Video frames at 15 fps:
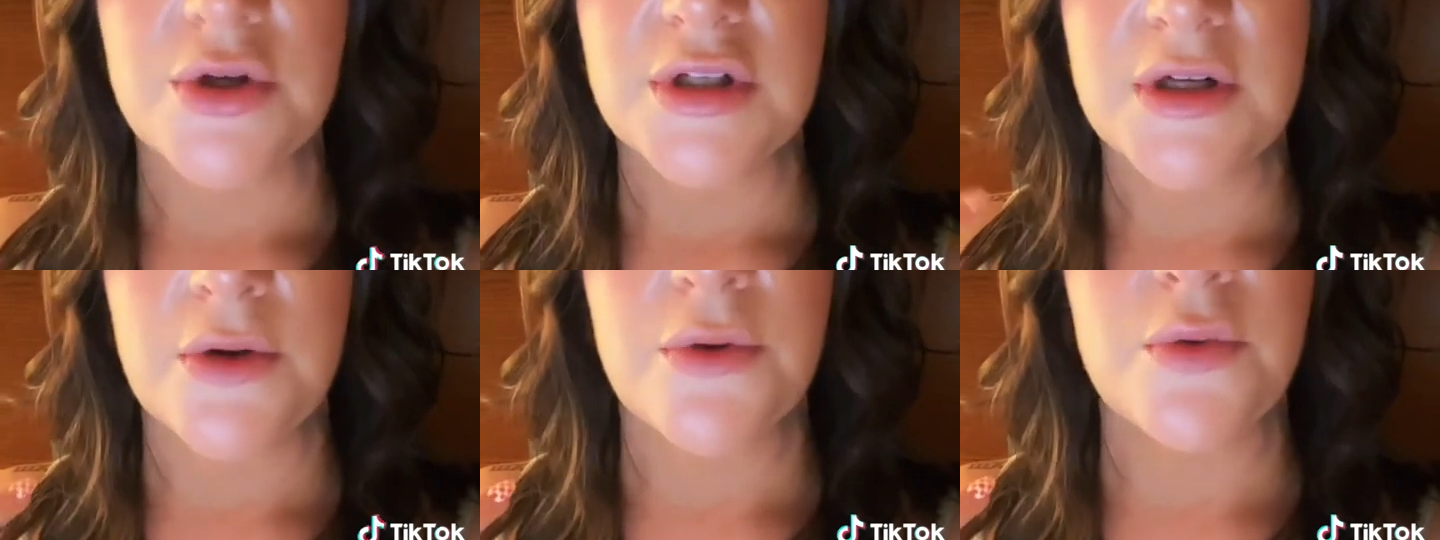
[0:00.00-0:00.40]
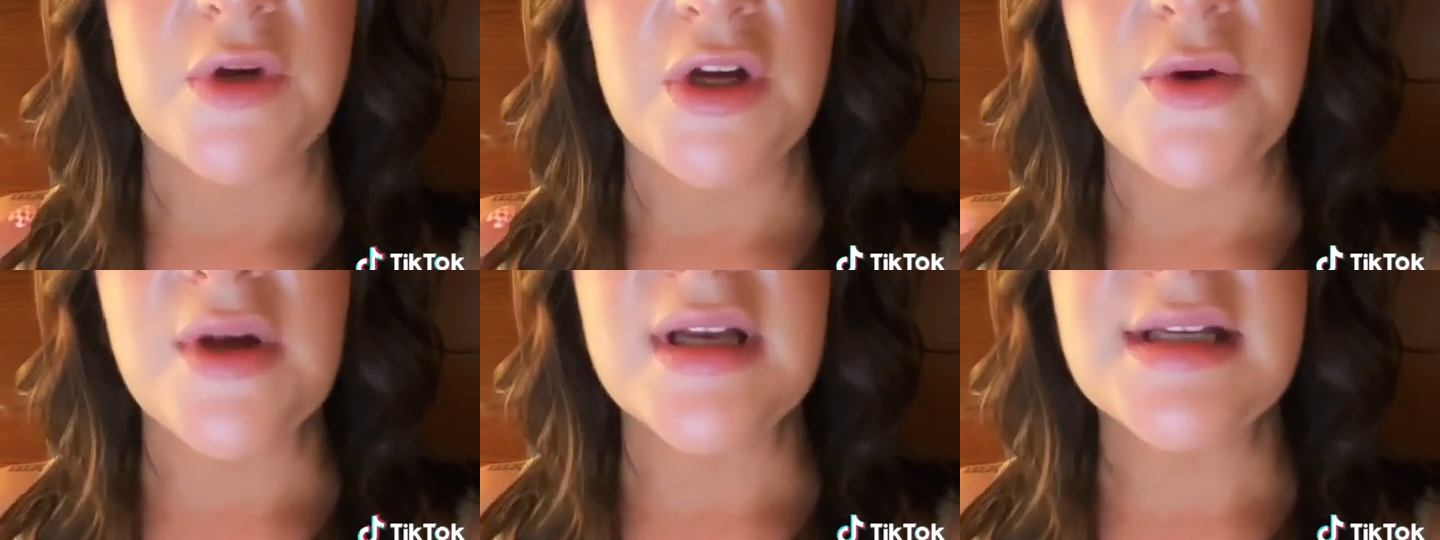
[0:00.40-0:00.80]
So
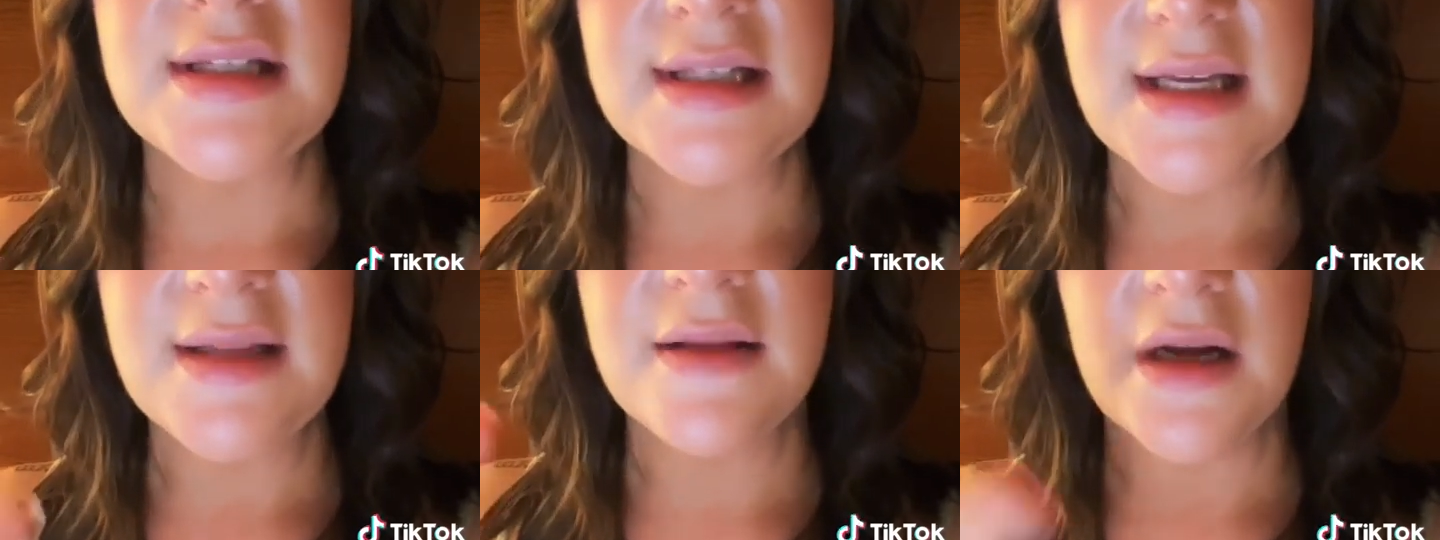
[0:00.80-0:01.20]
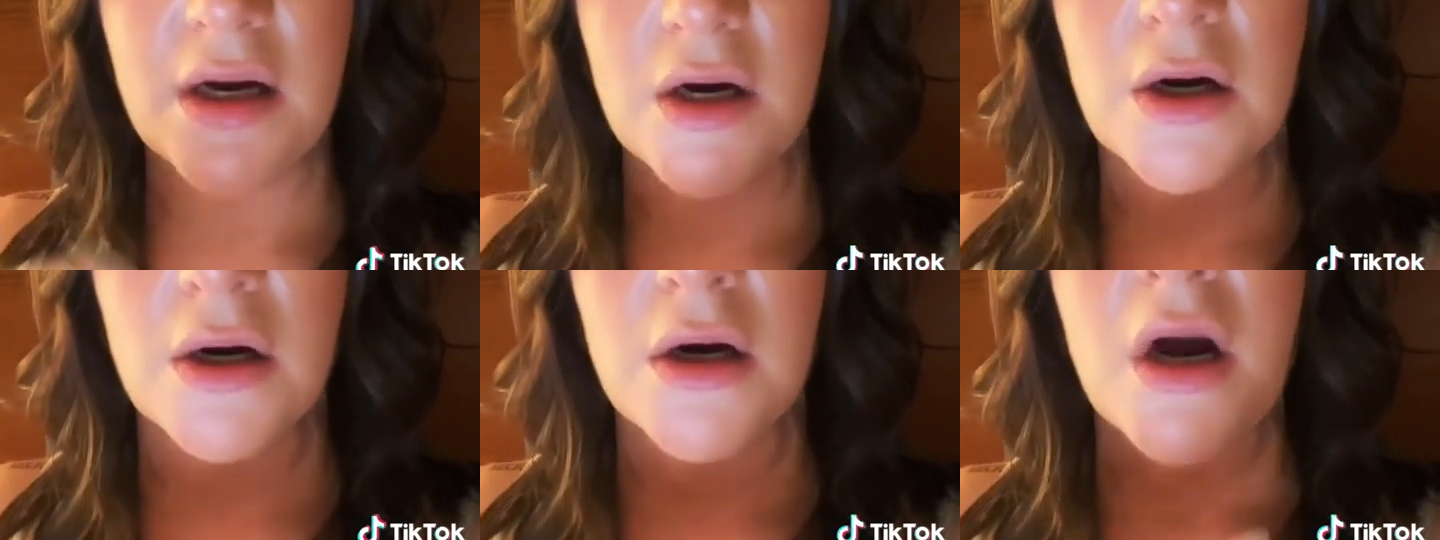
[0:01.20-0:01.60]
you can see
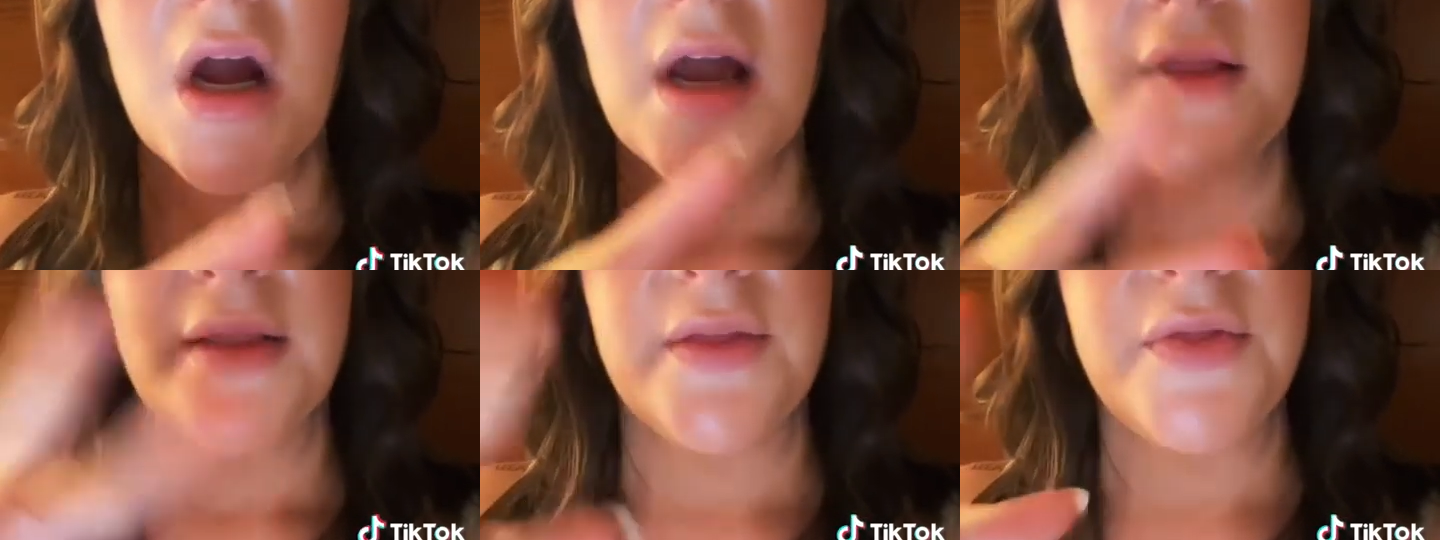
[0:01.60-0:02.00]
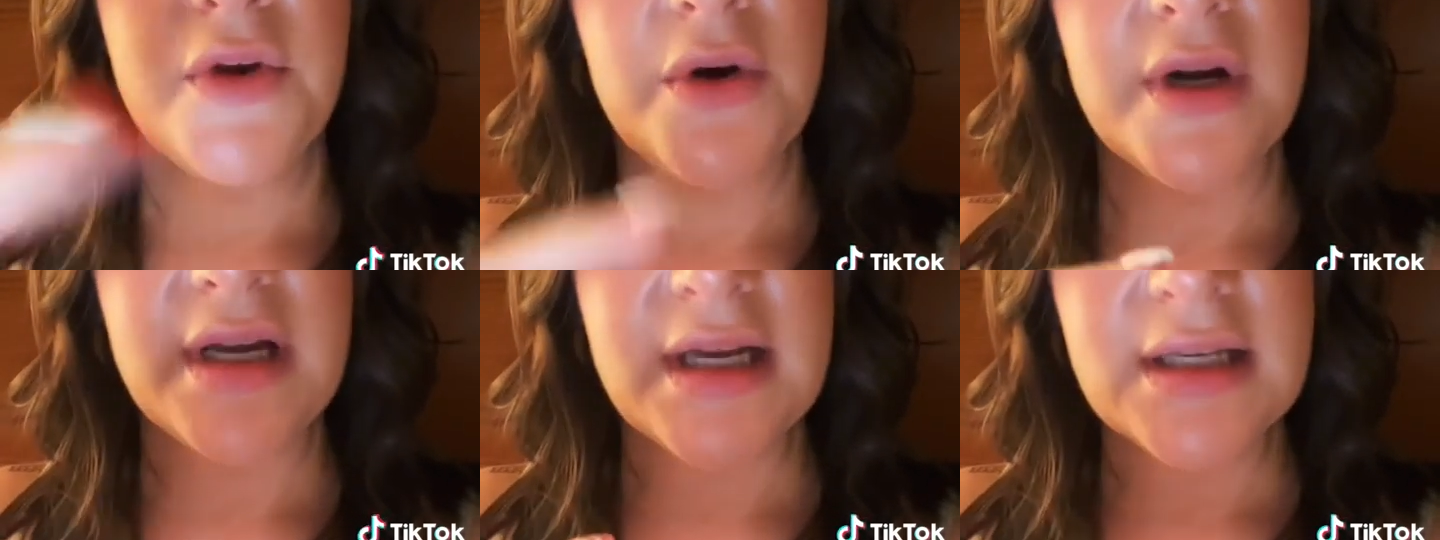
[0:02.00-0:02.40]
there that
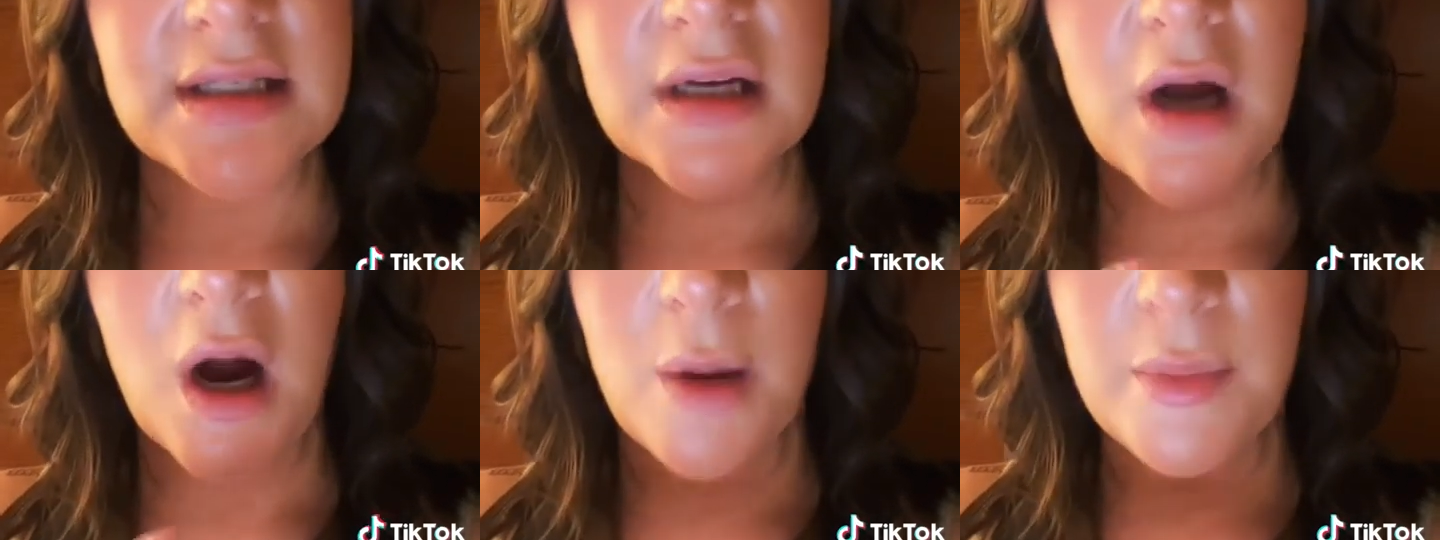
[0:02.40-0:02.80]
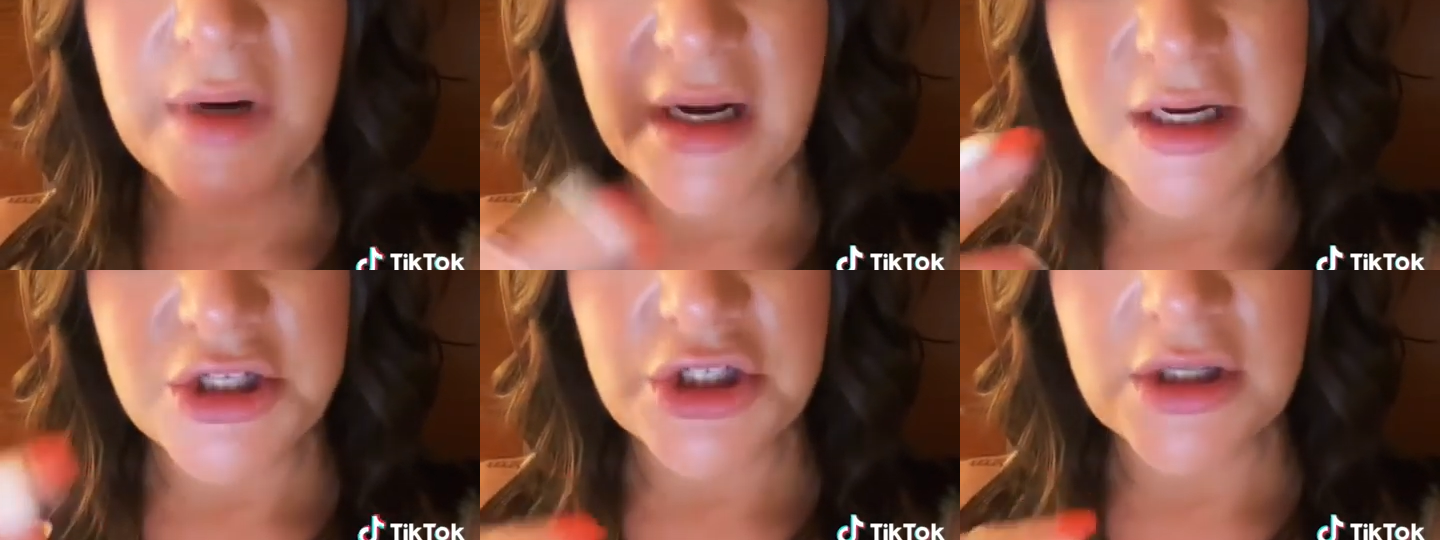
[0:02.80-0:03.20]
there is a
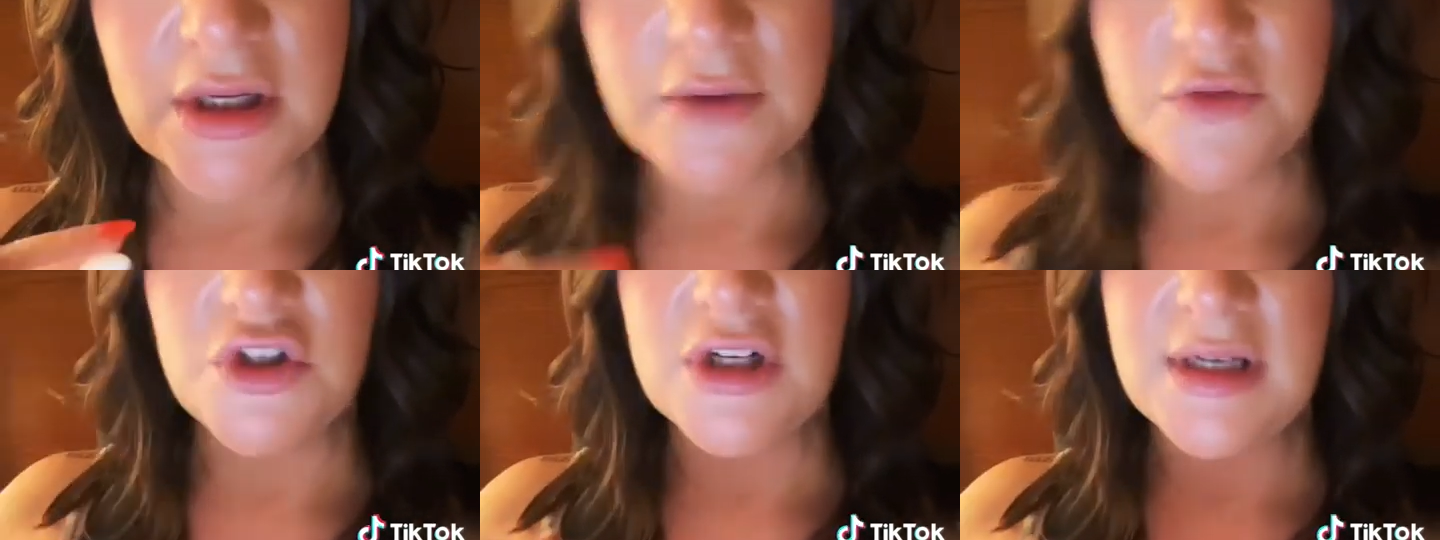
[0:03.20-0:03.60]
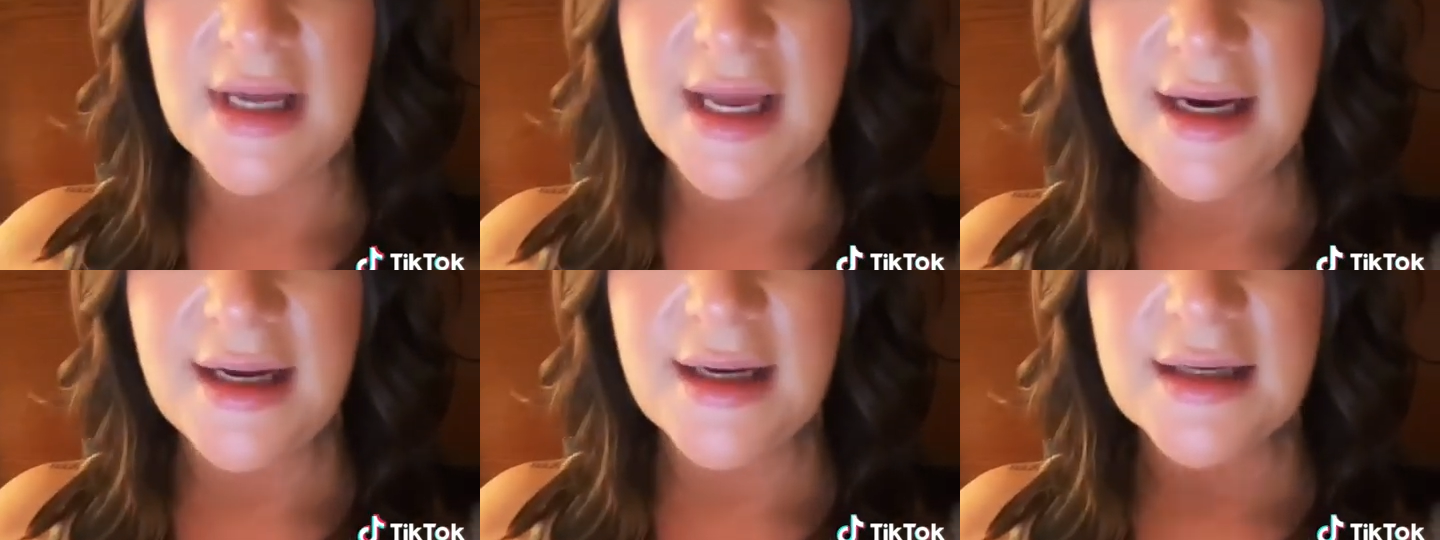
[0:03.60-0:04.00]
combination of
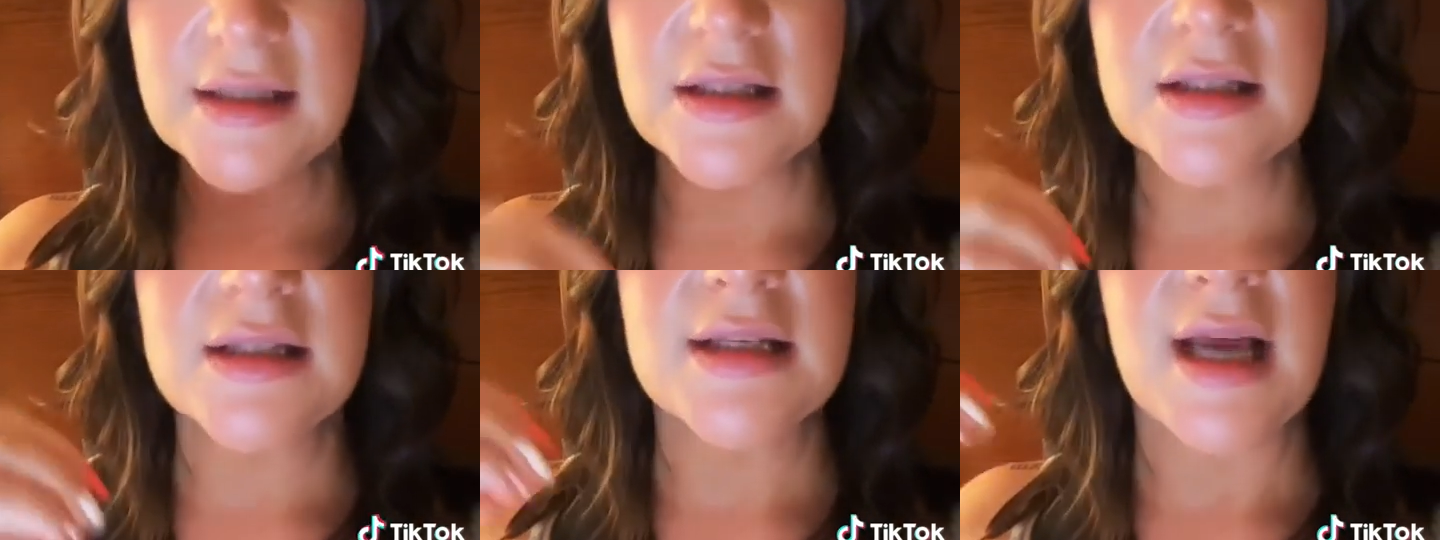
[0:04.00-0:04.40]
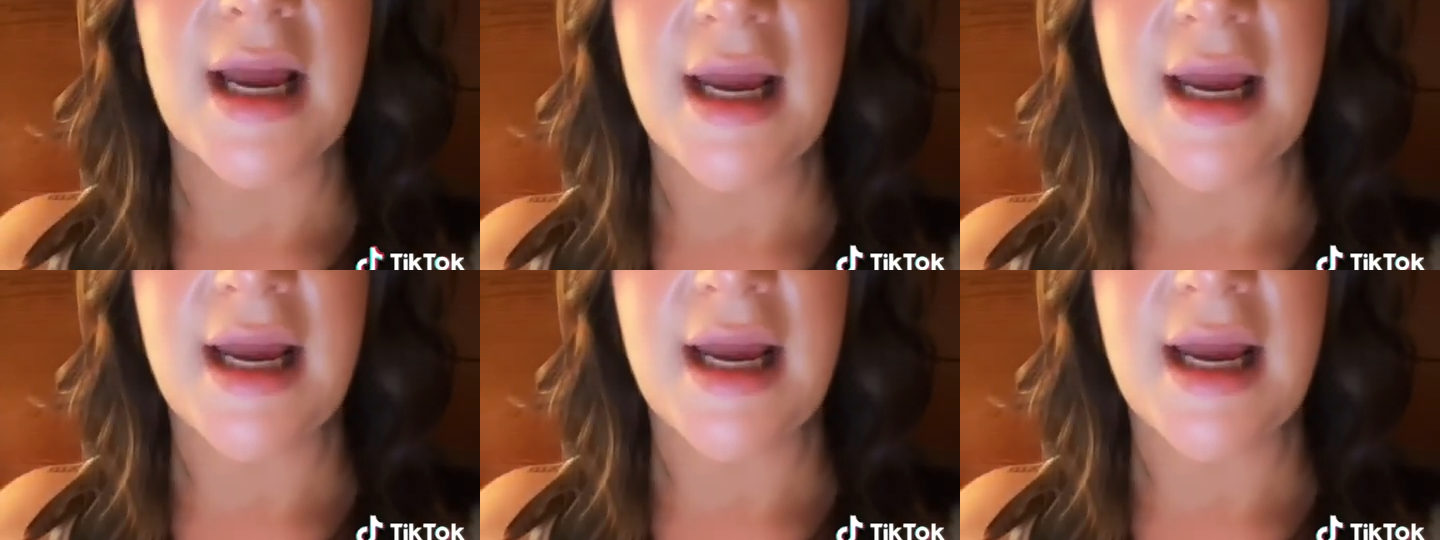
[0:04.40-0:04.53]
genetics